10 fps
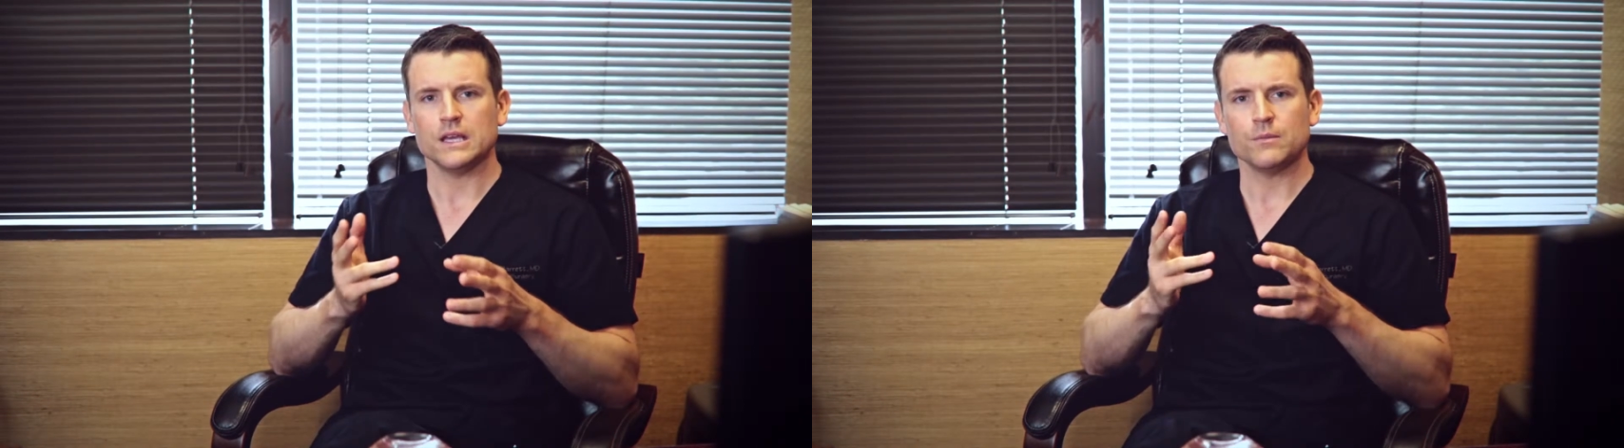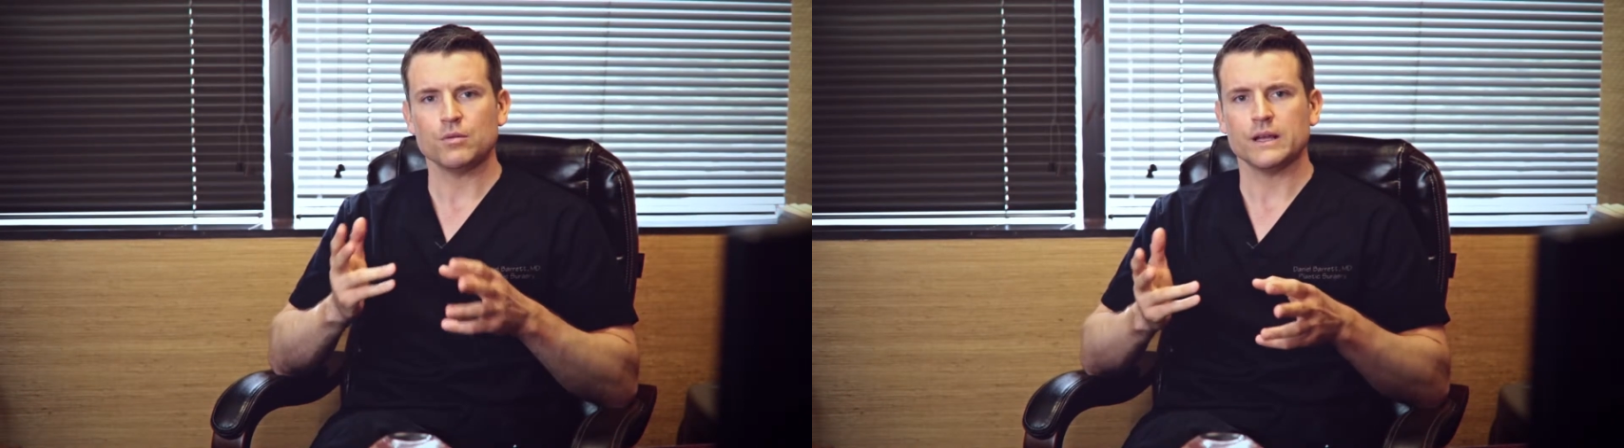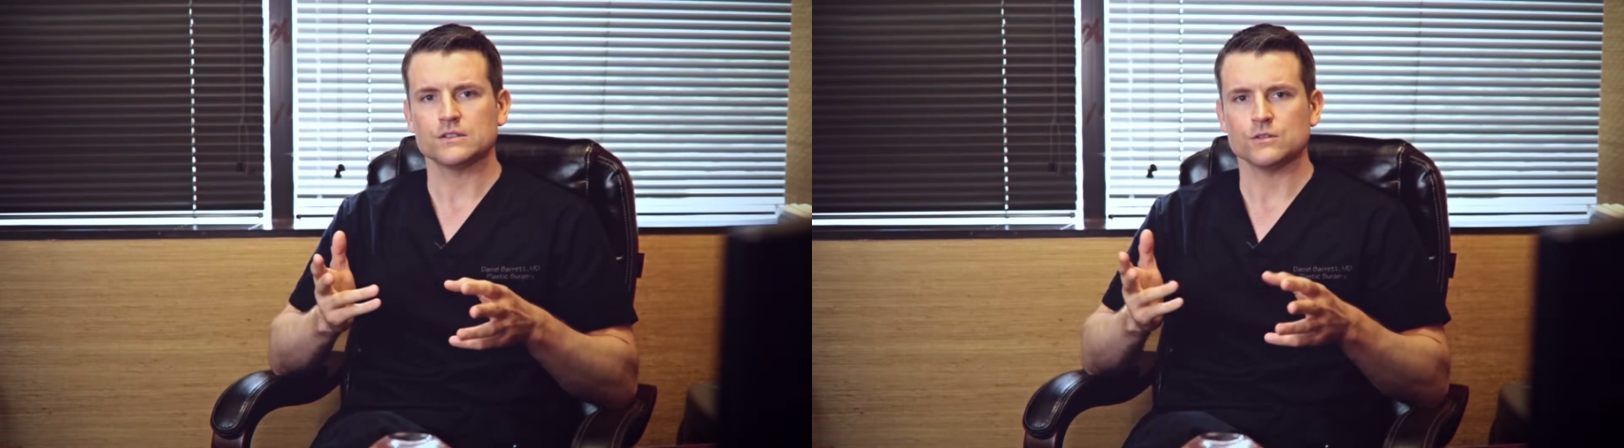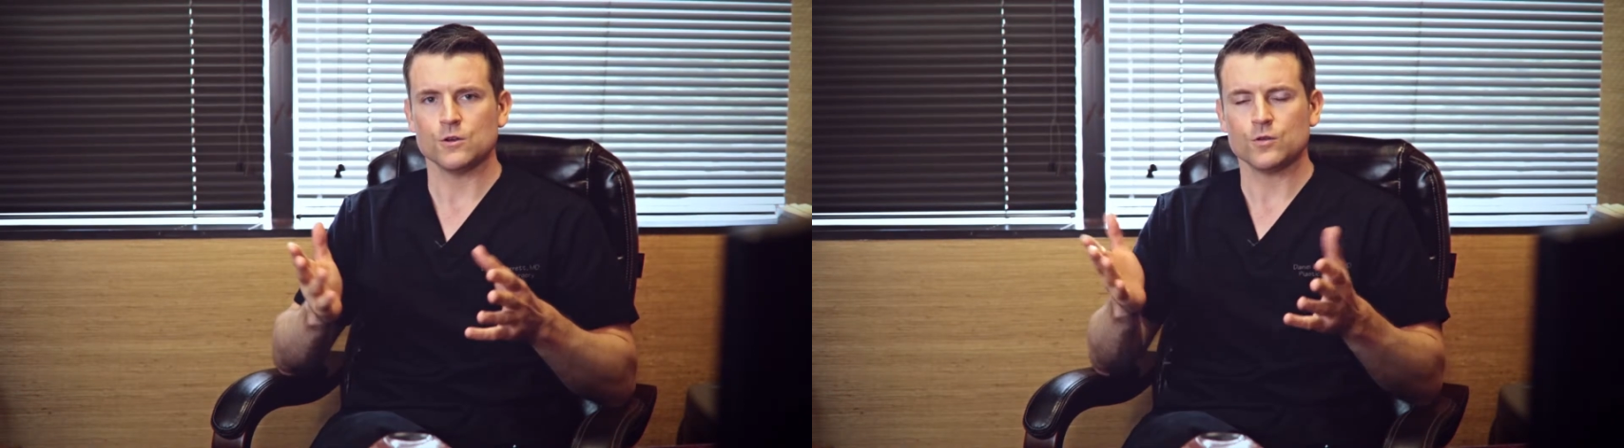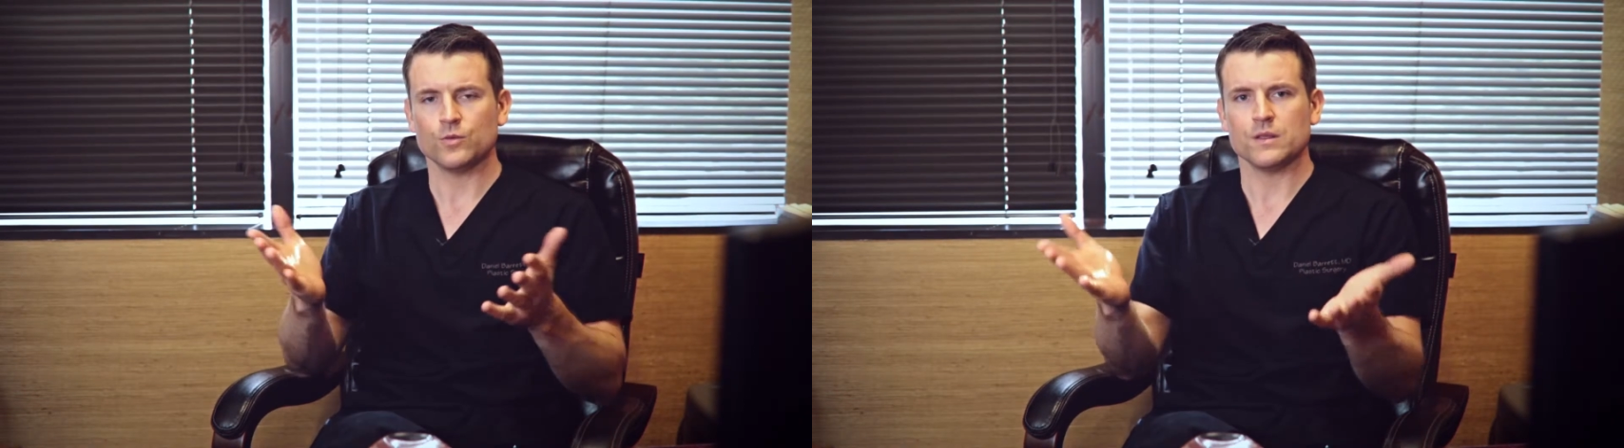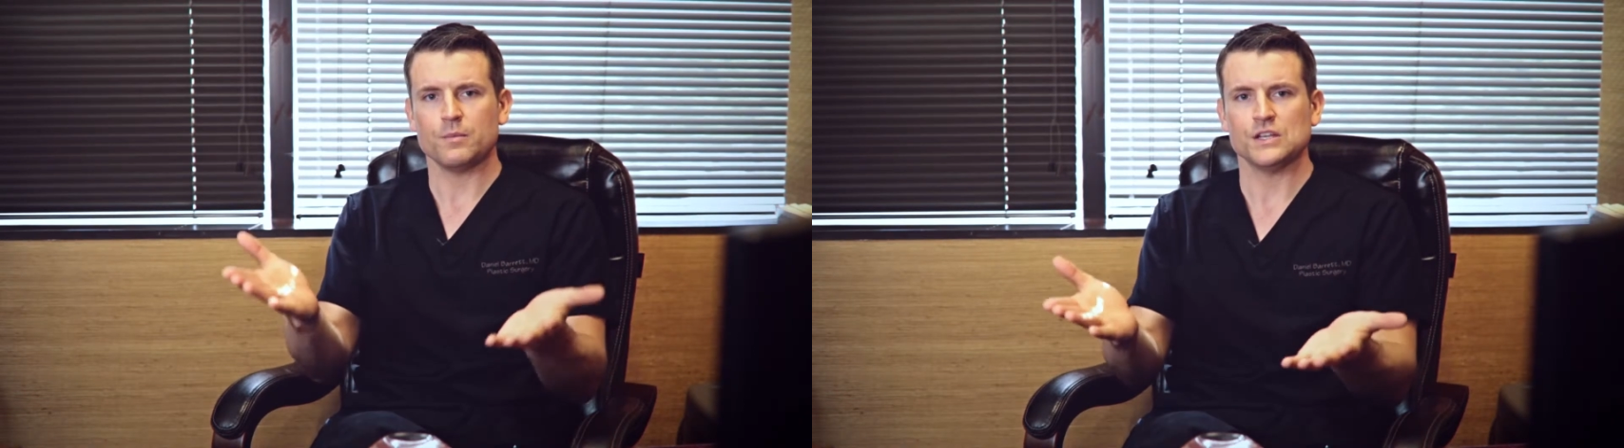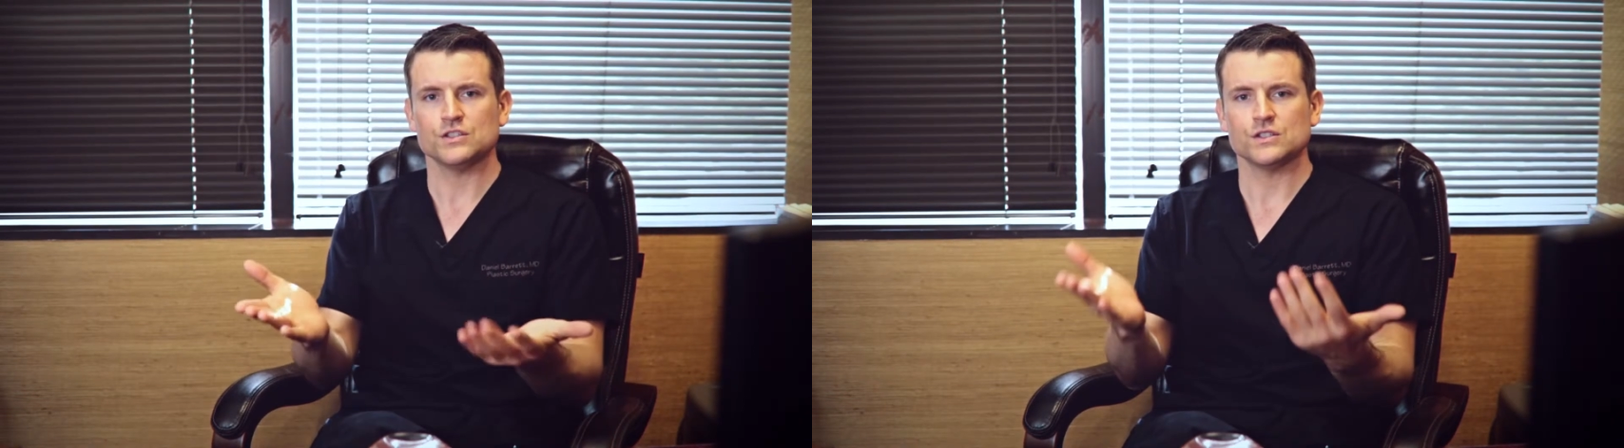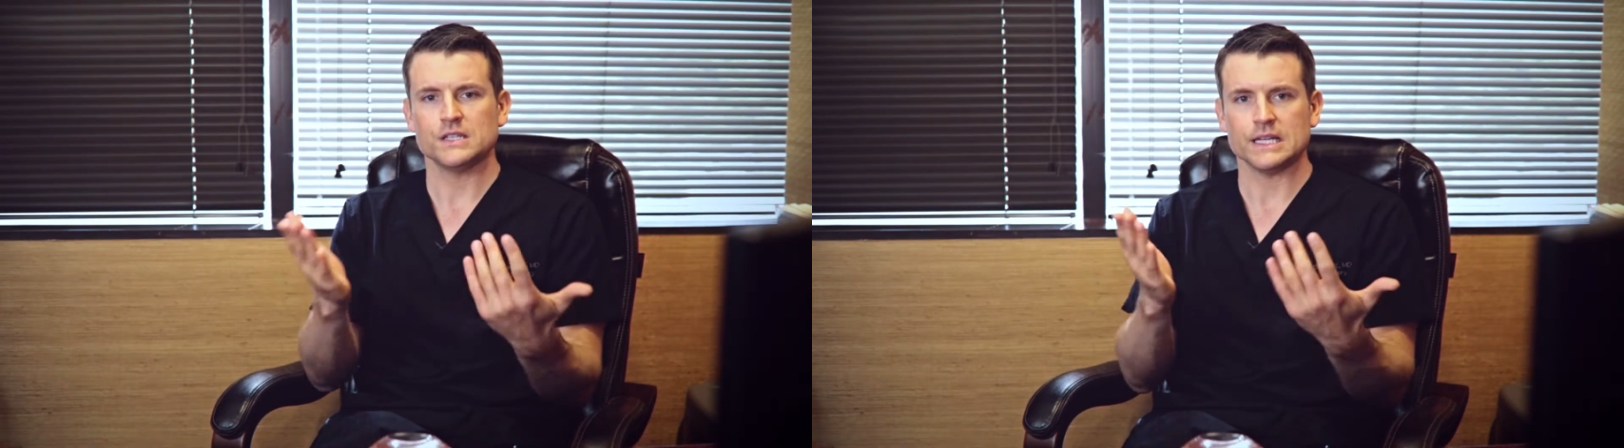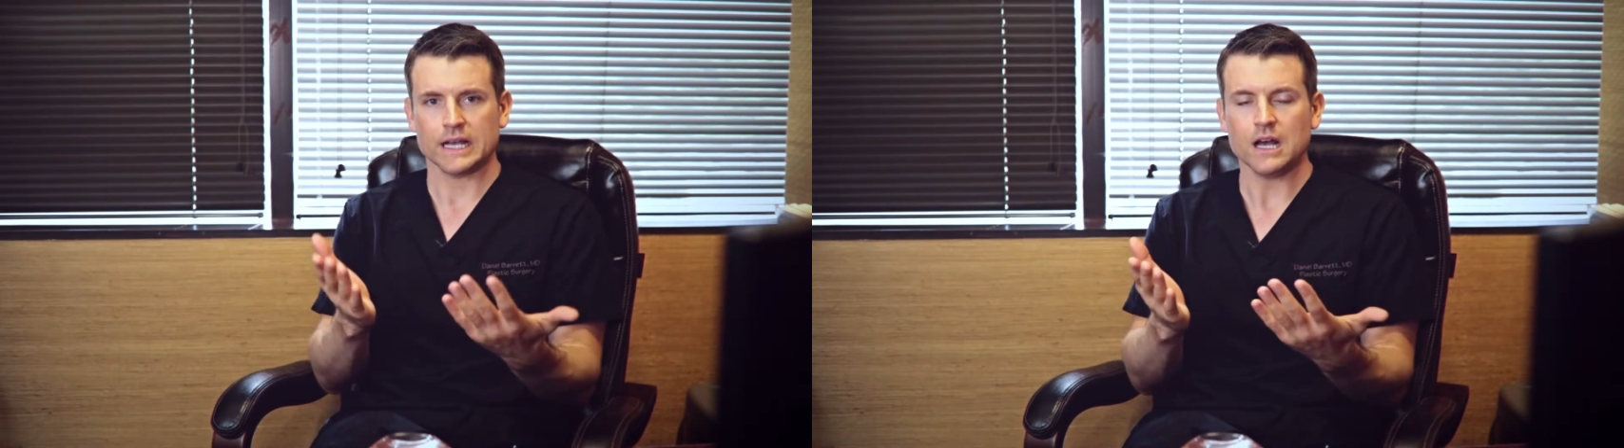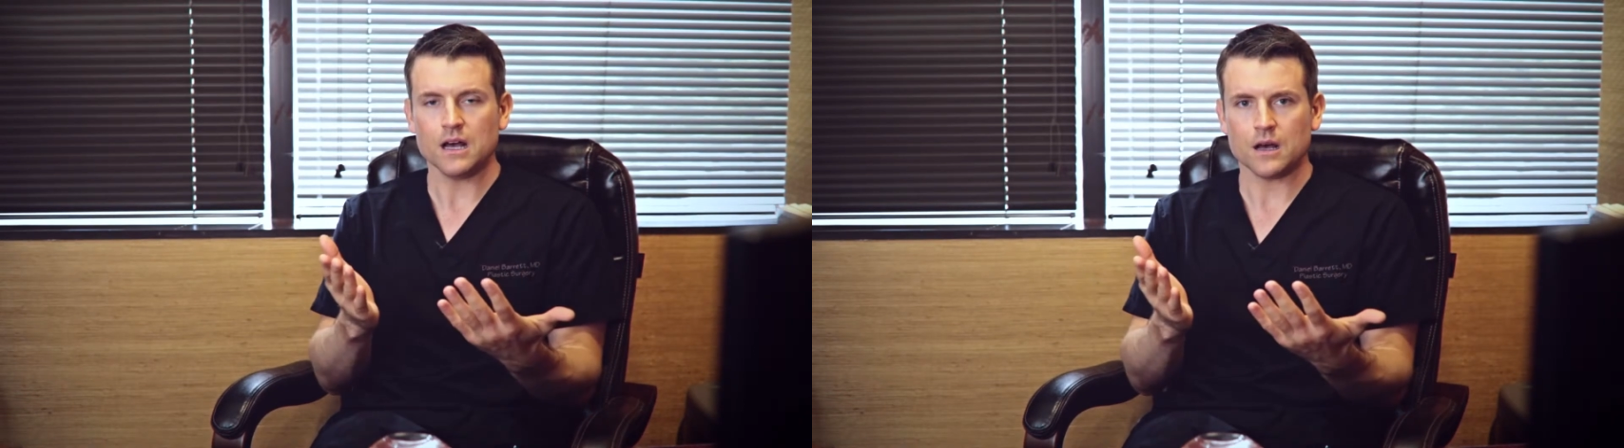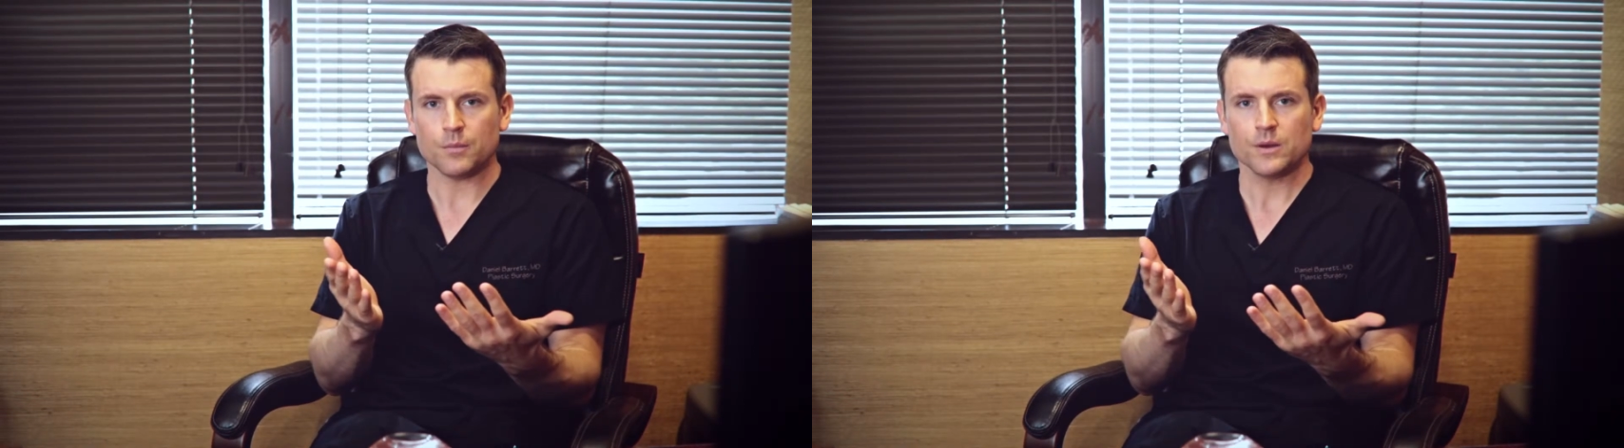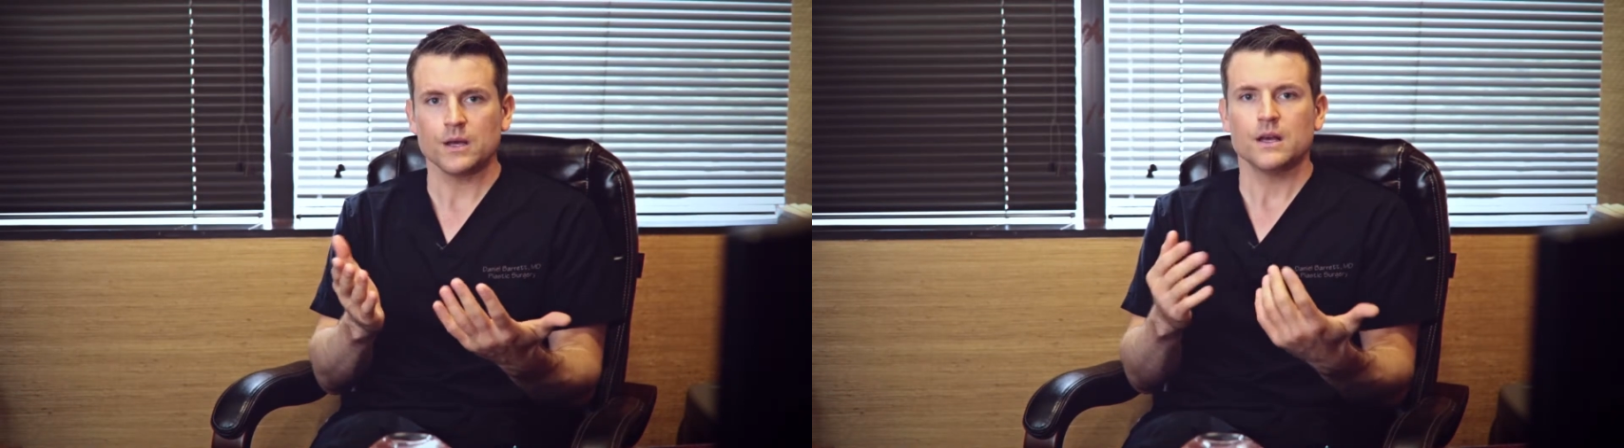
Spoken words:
the implants look with the patient sitting up,